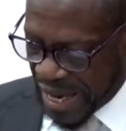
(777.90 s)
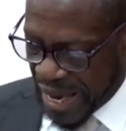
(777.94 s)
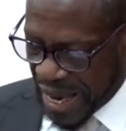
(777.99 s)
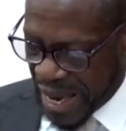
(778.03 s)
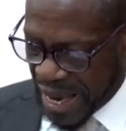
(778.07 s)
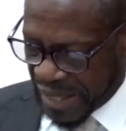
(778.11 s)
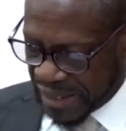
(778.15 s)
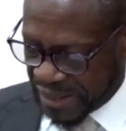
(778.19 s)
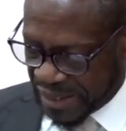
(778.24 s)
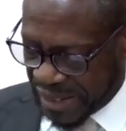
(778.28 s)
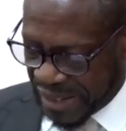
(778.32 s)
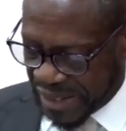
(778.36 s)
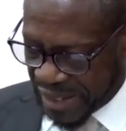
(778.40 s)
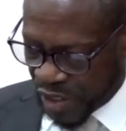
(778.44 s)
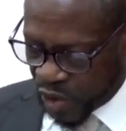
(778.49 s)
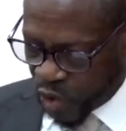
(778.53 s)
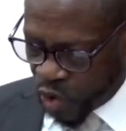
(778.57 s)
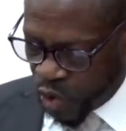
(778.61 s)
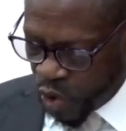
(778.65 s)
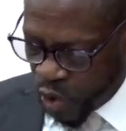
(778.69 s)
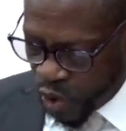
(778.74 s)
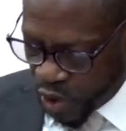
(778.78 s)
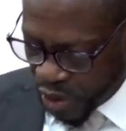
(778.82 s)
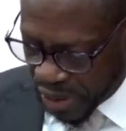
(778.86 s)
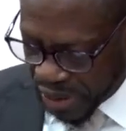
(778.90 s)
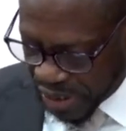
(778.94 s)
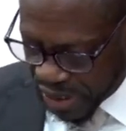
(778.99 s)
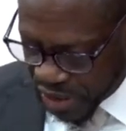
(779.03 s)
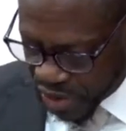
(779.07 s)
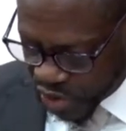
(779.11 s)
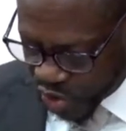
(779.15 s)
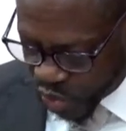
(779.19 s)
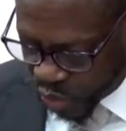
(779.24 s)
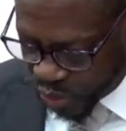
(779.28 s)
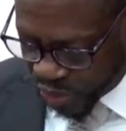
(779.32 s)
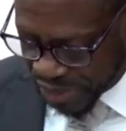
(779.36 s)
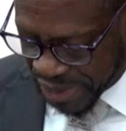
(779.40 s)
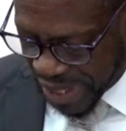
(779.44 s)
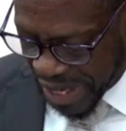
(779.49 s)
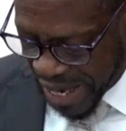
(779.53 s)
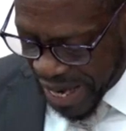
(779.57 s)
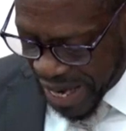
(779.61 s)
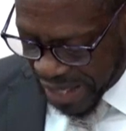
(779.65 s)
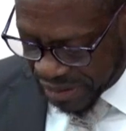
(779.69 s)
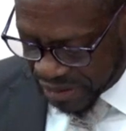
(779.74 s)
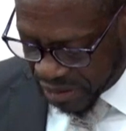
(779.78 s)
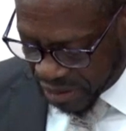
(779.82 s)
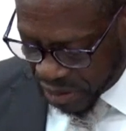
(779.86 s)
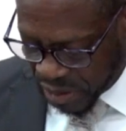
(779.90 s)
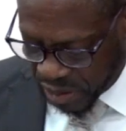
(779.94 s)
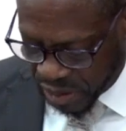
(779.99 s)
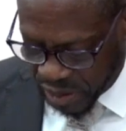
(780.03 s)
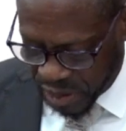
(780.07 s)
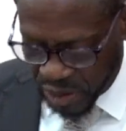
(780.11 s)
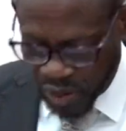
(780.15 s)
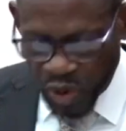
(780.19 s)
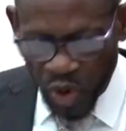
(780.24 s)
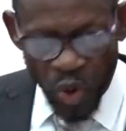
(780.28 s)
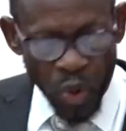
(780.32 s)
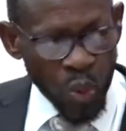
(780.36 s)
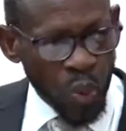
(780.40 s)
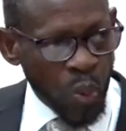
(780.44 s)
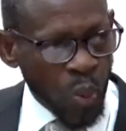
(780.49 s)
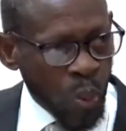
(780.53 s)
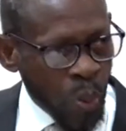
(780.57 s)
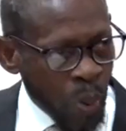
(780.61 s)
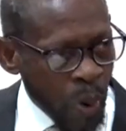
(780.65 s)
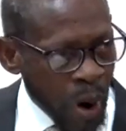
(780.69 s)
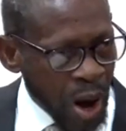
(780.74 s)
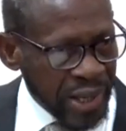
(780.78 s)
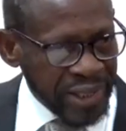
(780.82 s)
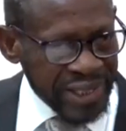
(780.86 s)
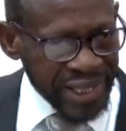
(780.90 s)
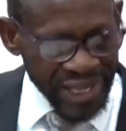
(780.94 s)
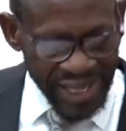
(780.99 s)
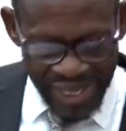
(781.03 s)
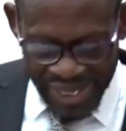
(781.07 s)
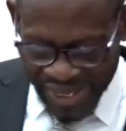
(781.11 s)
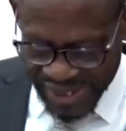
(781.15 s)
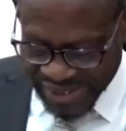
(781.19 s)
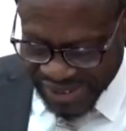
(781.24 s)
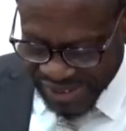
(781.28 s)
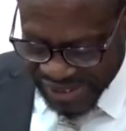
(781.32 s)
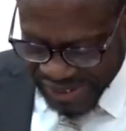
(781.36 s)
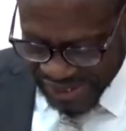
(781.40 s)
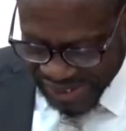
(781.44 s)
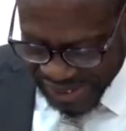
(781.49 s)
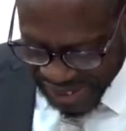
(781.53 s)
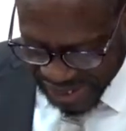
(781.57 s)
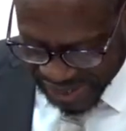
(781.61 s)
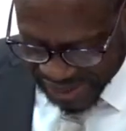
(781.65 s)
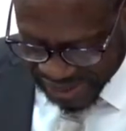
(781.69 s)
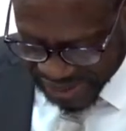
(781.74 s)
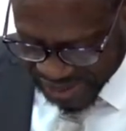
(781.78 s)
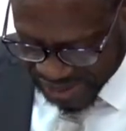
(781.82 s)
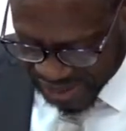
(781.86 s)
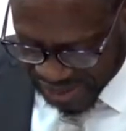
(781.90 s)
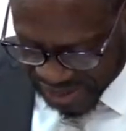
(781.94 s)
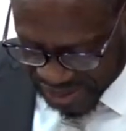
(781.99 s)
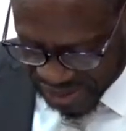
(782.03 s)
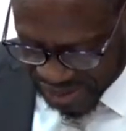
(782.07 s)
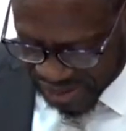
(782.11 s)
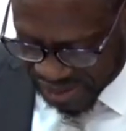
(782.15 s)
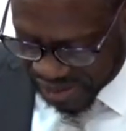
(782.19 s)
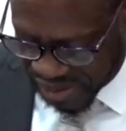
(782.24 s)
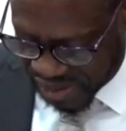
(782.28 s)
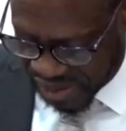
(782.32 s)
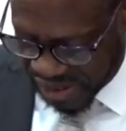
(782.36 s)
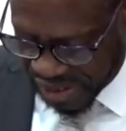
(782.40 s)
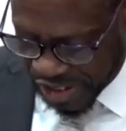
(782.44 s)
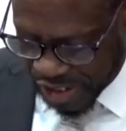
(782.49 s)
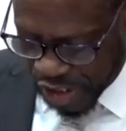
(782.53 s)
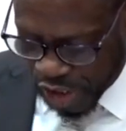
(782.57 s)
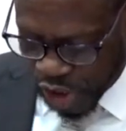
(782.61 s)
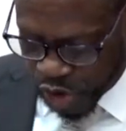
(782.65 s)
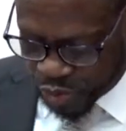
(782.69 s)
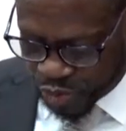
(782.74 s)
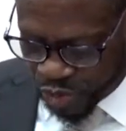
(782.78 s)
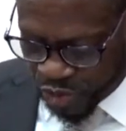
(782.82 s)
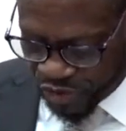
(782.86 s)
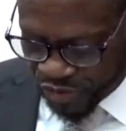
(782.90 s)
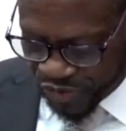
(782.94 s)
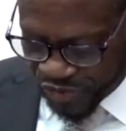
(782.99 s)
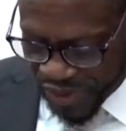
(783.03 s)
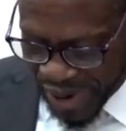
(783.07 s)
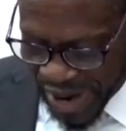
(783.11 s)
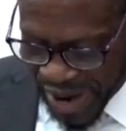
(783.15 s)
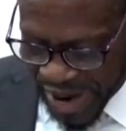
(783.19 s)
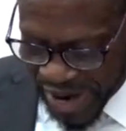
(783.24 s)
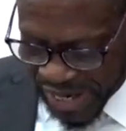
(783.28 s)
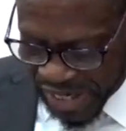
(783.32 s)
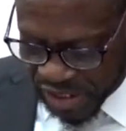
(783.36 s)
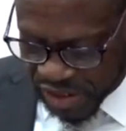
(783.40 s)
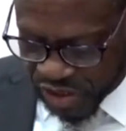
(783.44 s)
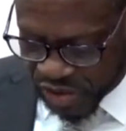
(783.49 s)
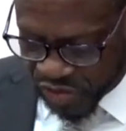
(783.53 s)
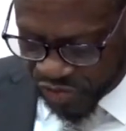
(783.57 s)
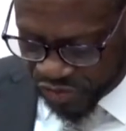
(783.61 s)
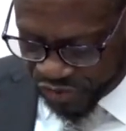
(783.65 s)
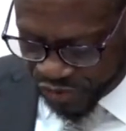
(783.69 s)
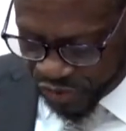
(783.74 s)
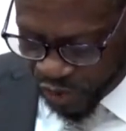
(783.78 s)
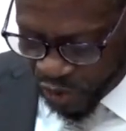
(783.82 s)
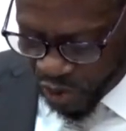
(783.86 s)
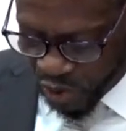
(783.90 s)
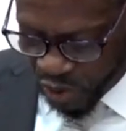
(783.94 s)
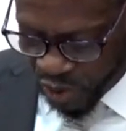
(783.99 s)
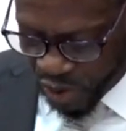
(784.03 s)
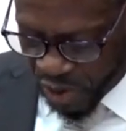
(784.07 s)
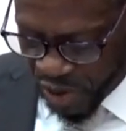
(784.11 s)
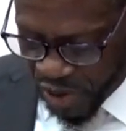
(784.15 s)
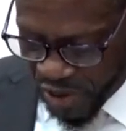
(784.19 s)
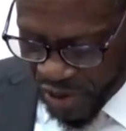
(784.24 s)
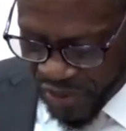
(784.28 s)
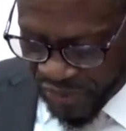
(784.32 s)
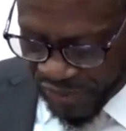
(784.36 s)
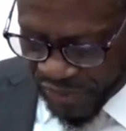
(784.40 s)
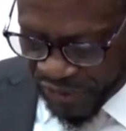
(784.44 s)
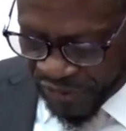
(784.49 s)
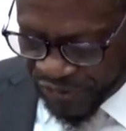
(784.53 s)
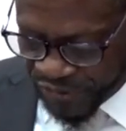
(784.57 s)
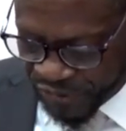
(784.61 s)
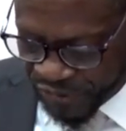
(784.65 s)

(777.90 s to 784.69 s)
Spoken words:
and in accordance with Article 186, it provides for the